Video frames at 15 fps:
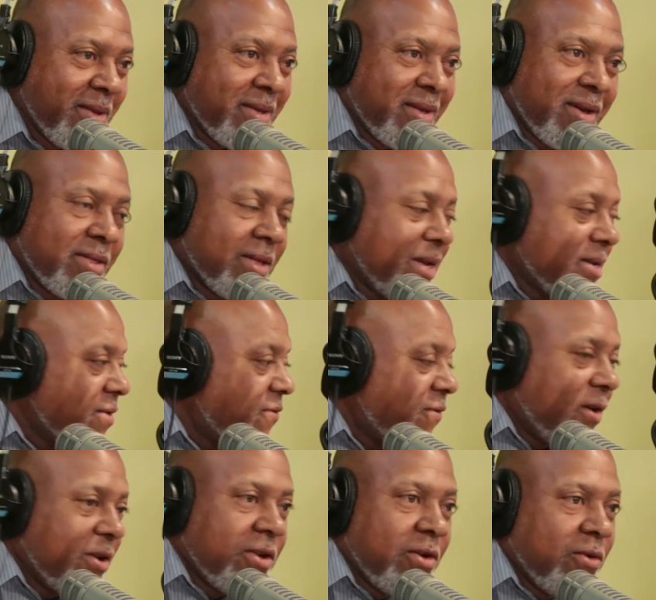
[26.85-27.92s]
And I could
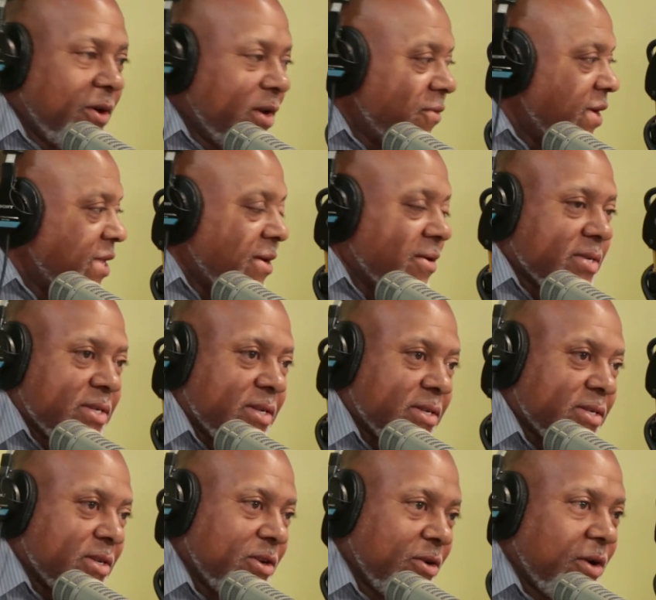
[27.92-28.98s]
follow you all the way downstairs
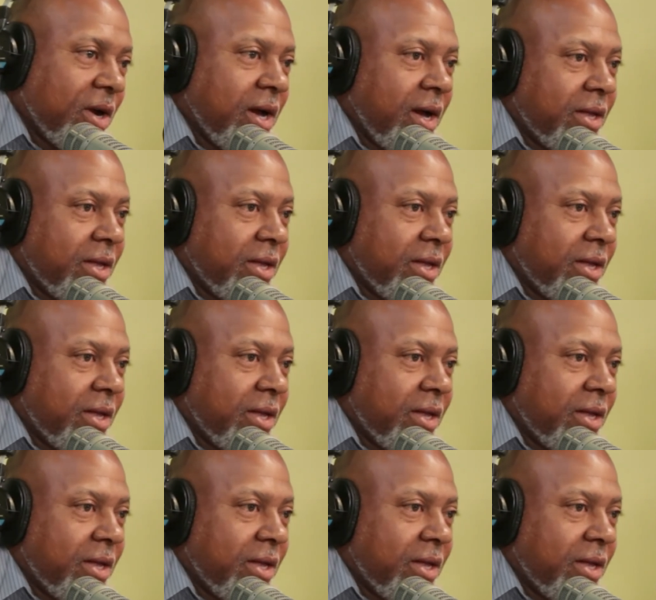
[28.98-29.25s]
to your car,